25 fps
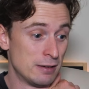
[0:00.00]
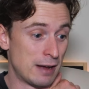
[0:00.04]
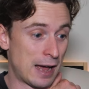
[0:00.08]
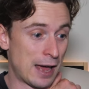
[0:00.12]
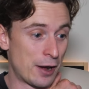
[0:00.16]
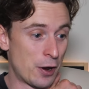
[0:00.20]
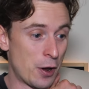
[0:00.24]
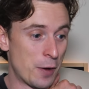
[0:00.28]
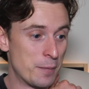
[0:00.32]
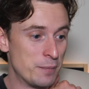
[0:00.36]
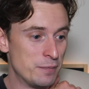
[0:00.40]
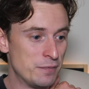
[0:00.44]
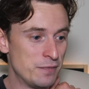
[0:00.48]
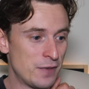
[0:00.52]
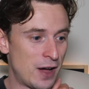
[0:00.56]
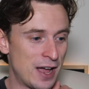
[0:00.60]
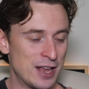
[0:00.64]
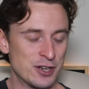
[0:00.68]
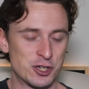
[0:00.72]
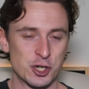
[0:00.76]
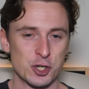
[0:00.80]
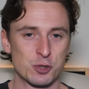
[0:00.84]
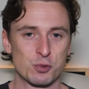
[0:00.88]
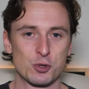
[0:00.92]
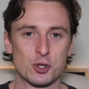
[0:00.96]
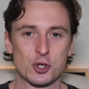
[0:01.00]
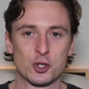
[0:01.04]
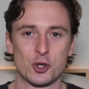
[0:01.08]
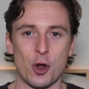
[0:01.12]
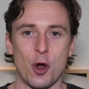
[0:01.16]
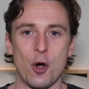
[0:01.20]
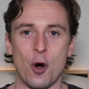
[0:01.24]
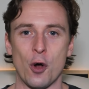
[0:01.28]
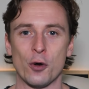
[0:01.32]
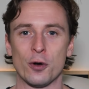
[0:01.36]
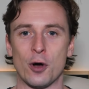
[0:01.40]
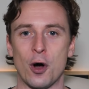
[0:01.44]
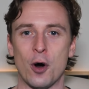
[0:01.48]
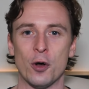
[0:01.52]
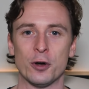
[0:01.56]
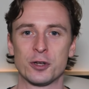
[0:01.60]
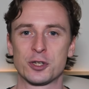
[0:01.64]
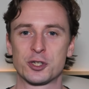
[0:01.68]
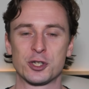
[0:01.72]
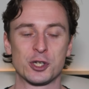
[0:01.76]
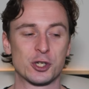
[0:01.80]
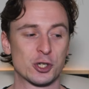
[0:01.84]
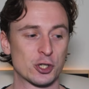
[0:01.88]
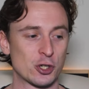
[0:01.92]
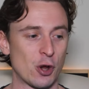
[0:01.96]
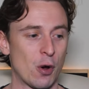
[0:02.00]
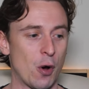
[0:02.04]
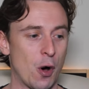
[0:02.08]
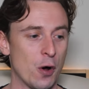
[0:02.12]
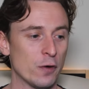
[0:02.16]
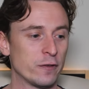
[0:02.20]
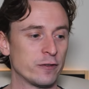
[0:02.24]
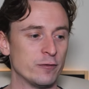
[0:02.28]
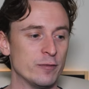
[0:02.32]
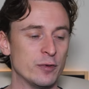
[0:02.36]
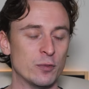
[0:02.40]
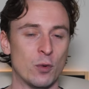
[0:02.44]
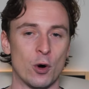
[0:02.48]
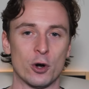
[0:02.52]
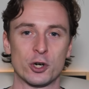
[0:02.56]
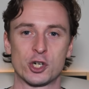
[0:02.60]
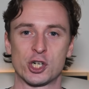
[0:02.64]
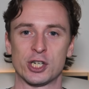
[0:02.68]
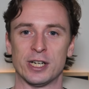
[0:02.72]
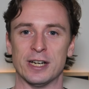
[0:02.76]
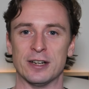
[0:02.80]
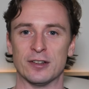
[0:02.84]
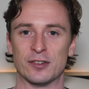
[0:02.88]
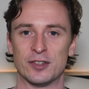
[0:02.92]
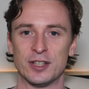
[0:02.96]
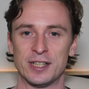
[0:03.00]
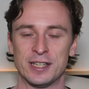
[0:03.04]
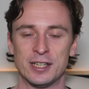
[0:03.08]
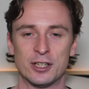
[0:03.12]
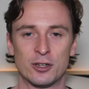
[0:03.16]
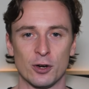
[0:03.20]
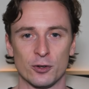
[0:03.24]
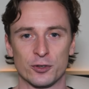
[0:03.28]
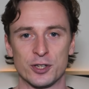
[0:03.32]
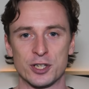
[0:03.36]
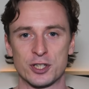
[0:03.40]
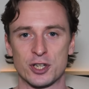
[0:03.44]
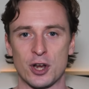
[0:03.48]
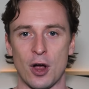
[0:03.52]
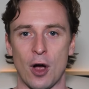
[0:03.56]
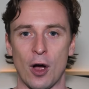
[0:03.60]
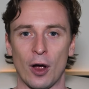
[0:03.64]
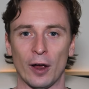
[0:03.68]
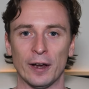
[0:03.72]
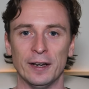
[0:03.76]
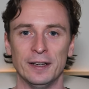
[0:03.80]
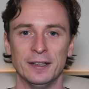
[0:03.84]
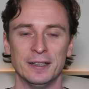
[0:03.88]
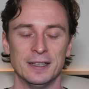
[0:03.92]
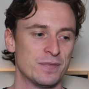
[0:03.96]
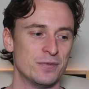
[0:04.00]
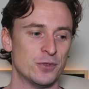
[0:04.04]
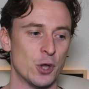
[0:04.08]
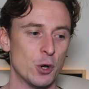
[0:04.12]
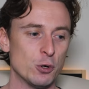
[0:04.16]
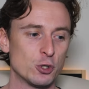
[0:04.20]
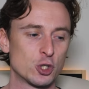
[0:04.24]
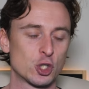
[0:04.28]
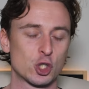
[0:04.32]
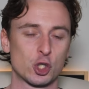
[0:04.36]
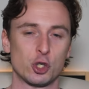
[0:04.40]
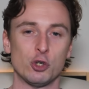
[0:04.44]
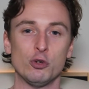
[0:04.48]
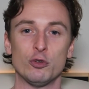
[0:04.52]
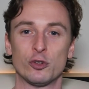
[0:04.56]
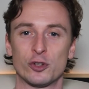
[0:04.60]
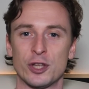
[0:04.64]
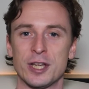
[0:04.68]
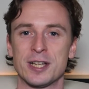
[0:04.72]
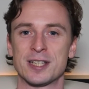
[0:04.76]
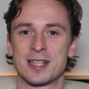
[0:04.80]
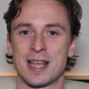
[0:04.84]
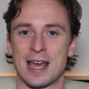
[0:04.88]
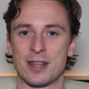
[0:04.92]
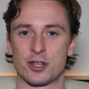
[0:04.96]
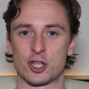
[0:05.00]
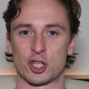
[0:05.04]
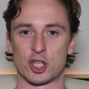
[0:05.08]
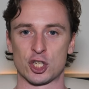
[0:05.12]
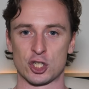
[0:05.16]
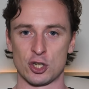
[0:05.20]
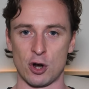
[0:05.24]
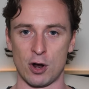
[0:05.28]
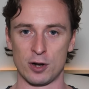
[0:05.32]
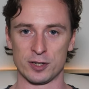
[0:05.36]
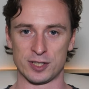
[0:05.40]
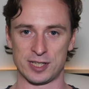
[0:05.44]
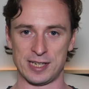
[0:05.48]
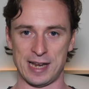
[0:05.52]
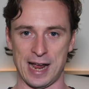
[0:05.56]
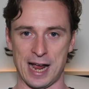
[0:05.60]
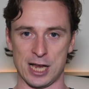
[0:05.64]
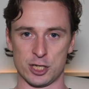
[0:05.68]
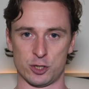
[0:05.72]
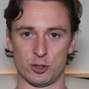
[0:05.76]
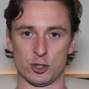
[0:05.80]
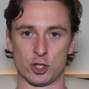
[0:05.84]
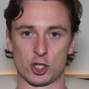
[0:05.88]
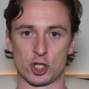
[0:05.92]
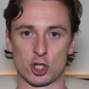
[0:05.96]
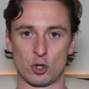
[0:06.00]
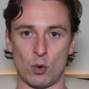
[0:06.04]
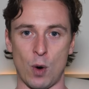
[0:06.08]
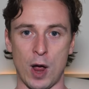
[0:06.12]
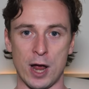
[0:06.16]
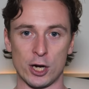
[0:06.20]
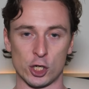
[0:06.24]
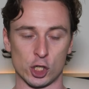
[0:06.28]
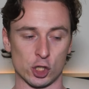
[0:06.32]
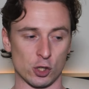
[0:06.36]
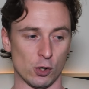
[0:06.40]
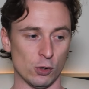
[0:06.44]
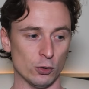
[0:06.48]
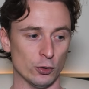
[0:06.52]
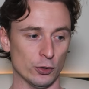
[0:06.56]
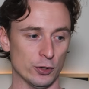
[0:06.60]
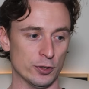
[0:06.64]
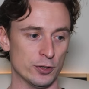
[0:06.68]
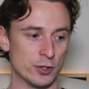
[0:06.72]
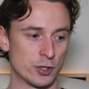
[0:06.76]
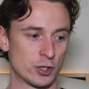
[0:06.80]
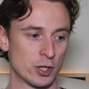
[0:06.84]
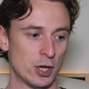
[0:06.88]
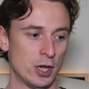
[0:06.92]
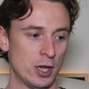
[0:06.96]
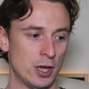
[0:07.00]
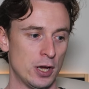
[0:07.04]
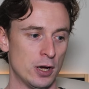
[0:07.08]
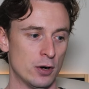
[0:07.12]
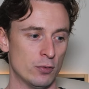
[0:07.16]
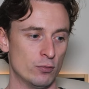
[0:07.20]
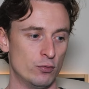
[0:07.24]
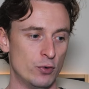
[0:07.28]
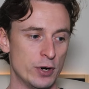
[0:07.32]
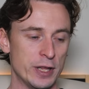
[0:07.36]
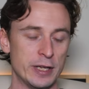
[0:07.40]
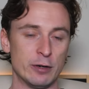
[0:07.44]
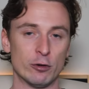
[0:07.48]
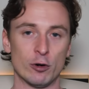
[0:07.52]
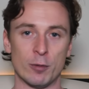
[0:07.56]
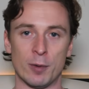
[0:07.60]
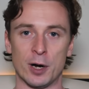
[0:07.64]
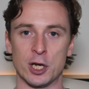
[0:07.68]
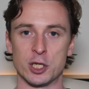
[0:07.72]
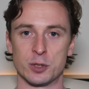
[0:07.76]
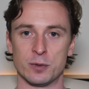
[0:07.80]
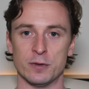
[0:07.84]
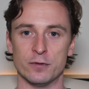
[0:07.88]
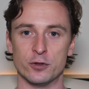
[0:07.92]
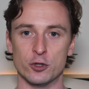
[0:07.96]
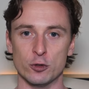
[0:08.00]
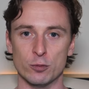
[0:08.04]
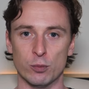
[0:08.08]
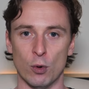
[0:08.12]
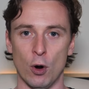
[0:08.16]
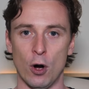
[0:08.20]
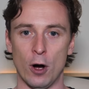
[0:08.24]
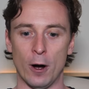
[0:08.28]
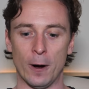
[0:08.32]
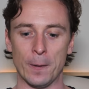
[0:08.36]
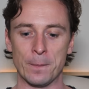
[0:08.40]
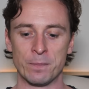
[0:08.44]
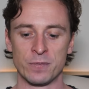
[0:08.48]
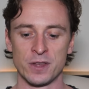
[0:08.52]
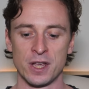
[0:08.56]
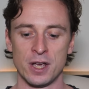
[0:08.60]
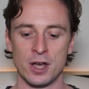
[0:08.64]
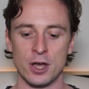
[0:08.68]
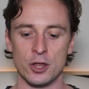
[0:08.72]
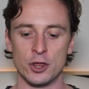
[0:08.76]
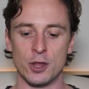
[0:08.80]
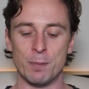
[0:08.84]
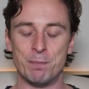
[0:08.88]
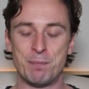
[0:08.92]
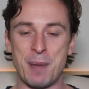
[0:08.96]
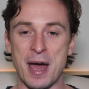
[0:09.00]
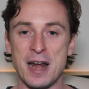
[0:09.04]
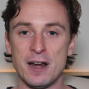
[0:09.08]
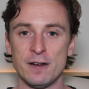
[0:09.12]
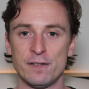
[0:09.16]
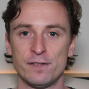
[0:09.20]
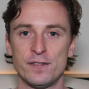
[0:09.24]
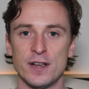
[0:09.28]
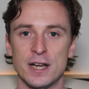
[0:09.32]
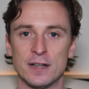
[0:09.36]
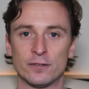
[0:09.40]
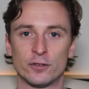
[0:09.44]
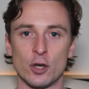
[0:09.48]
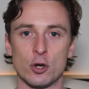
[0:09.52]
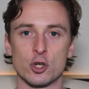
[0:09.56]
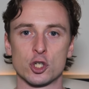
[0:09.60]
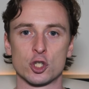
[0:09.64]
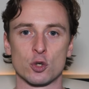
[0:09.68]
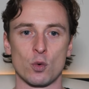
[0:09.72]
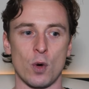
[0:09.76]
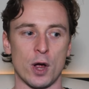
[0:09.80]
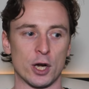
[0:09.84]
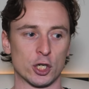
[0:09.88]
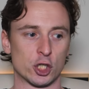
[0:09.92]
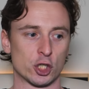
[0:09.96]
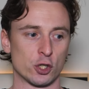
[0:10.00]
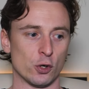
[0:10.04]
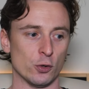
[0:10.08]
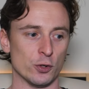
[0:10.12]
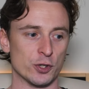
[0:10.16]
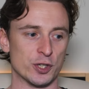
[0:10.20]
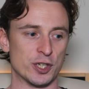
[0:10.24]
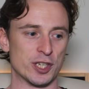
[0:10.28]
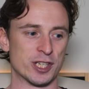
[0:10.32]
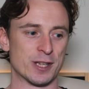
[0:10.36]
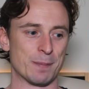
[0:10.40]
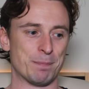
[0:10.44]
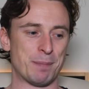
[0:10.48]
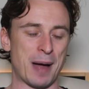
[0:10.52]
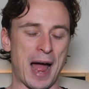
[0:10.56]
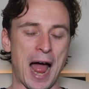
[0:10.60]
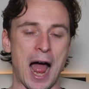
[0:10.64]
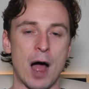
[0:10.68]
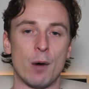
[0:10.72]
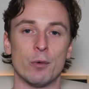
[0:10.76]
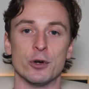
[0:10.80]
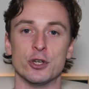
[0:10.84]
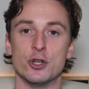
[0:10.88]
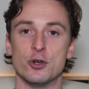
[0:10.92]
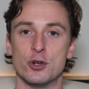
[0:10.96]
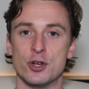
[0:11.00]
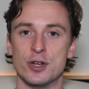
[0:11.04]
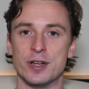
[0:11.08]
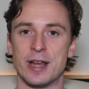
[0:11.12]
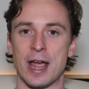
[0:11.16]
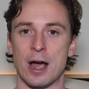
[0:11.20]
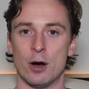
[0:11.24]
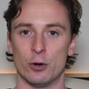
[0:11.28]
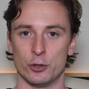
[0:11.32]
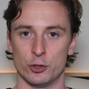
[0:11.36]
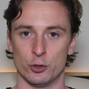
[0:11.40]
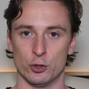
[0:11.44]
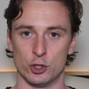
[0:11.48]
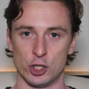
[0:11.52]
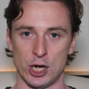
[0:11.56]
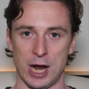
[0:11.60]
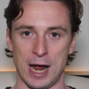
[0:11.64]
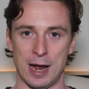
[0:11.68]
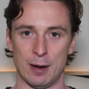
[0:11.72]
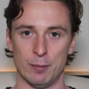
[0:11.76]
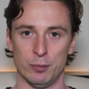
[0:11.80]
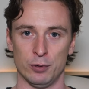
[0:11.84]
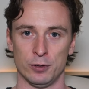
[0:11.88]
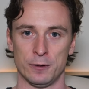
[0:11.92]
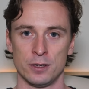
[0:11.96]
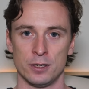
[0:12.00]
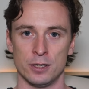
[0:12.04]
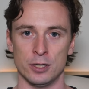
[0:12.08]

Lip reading: And it just was so, honestly, so odd for me watching it and thinking, God, this guy, those two things there, the stance he has, the square shoulders, really reminds me of Dubois. The benefit of those square shoulders is the power you can get on your jab.